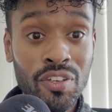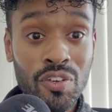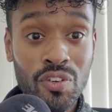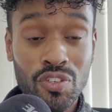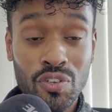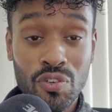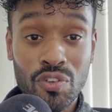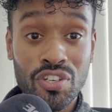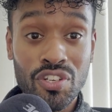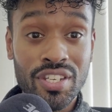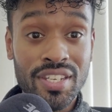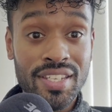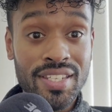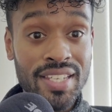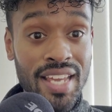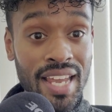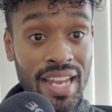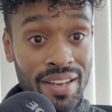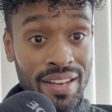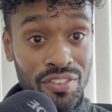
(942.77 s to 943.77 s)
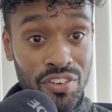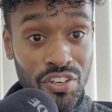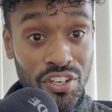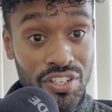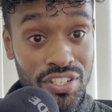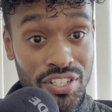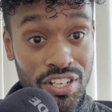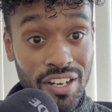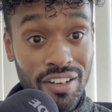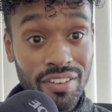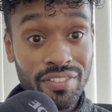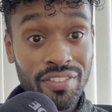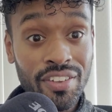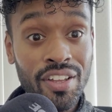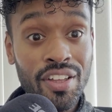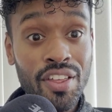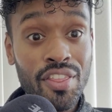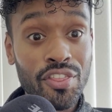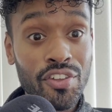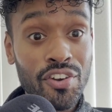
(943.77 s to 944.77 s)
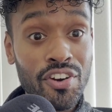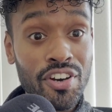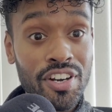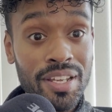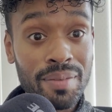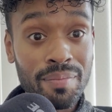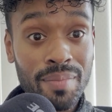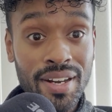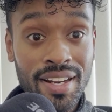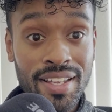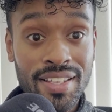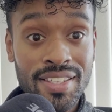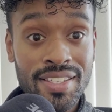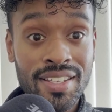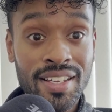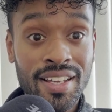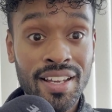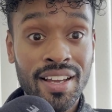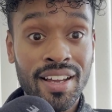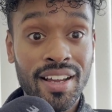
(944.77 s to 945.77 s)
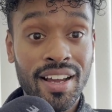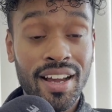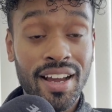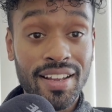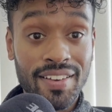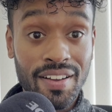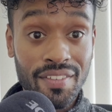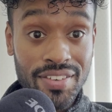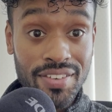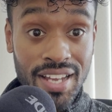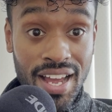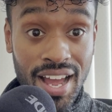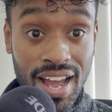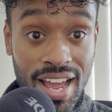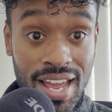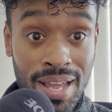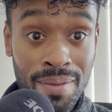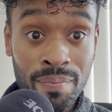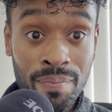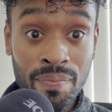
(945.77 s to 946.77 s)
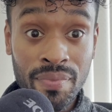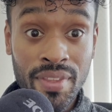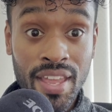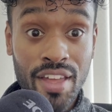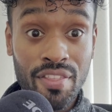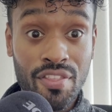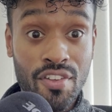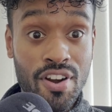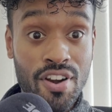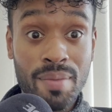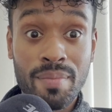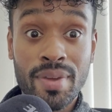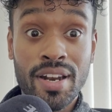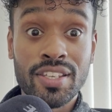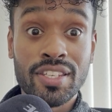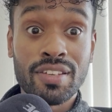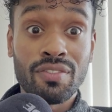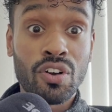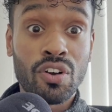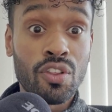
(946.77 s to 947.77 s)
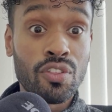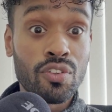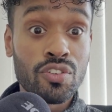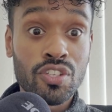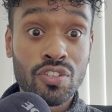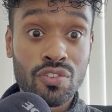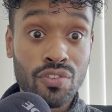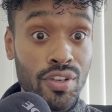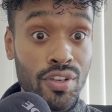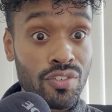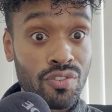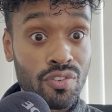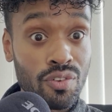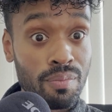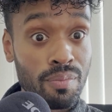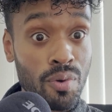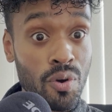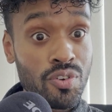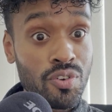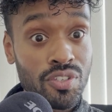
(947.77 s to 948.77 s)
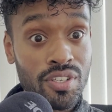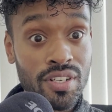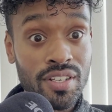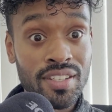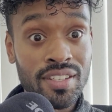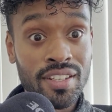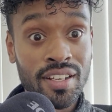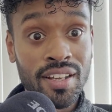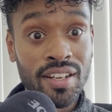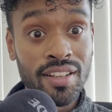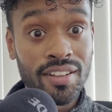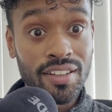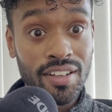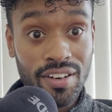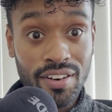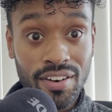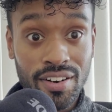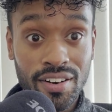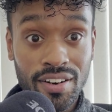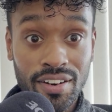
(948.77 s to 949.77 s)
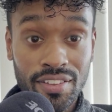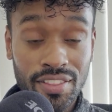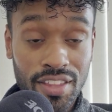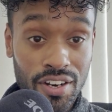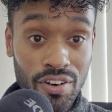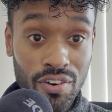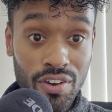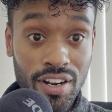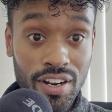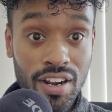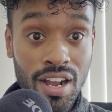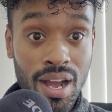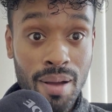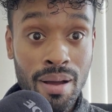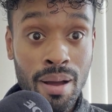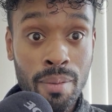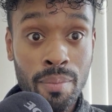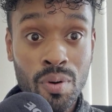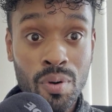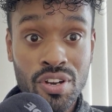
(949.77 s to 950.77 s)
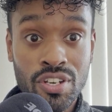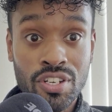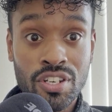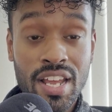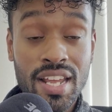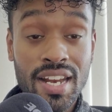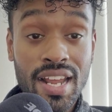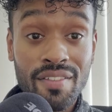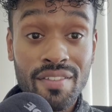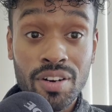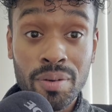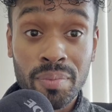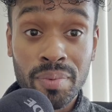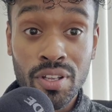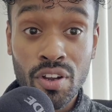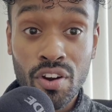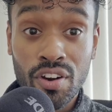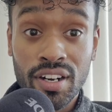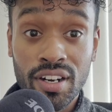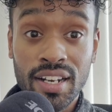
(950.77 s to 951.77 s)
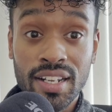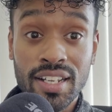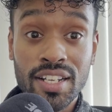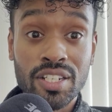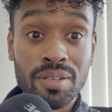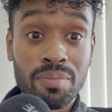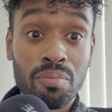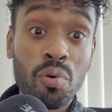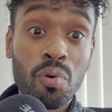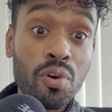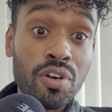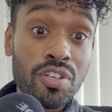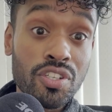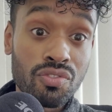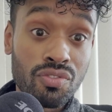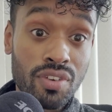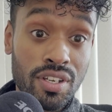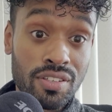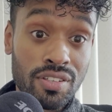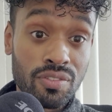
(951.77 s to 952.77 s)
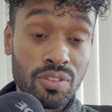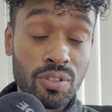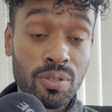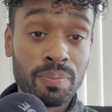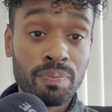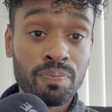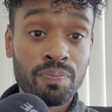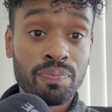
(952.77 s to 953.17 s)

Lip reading: So you just saved yourself 30 minutes of time and 30 minutes of all those stressful emotions that are gonna come up, which inevitably are gonna lead to more stressful